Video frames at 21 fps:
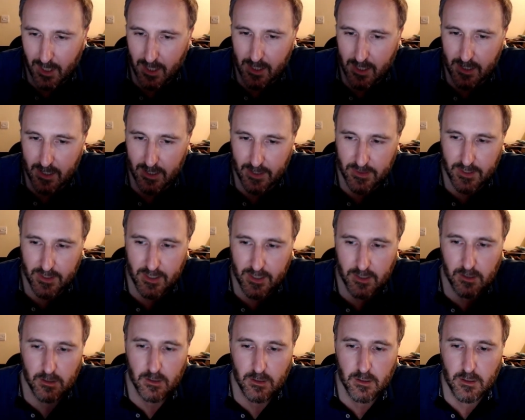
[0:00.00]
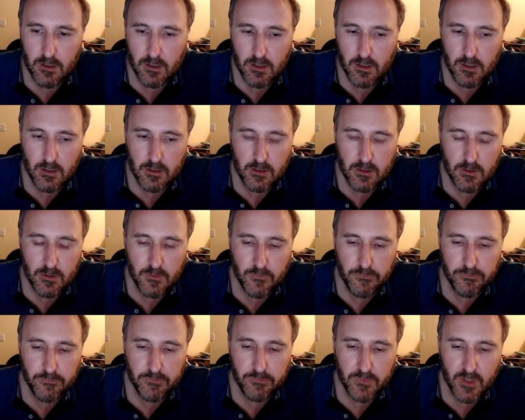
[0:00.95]
I think
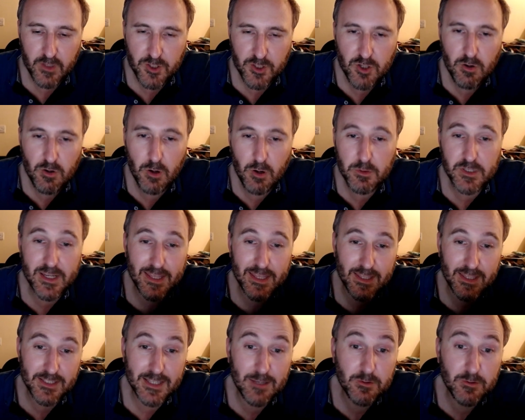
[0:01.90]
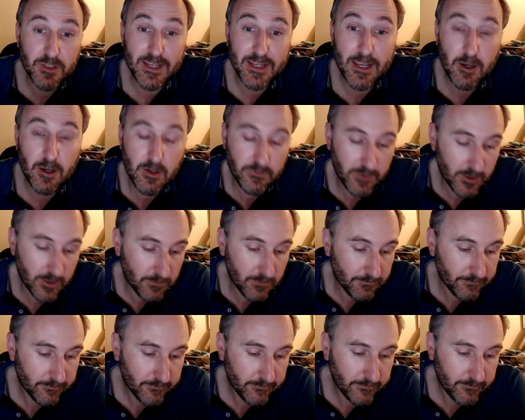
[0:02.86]
I knew I was going to get this and I was going to get Earthian.
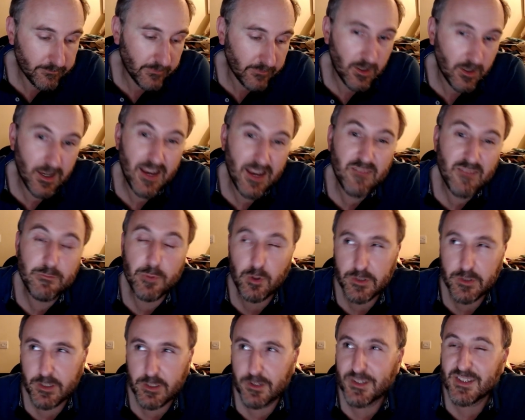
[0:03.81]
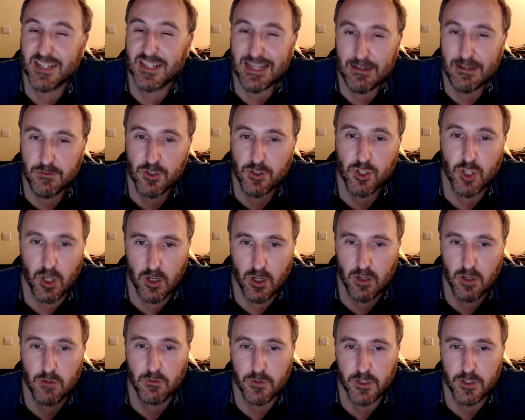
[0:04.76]
I have bought it on Steam to
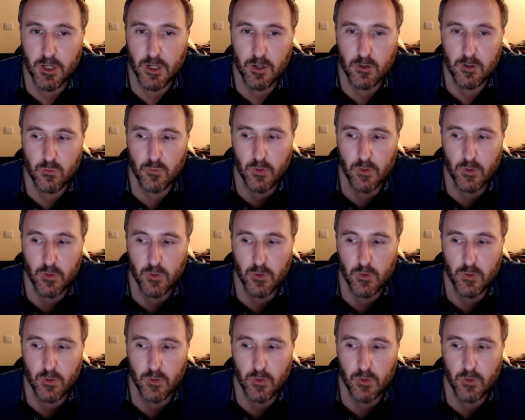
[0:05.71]
show, you know,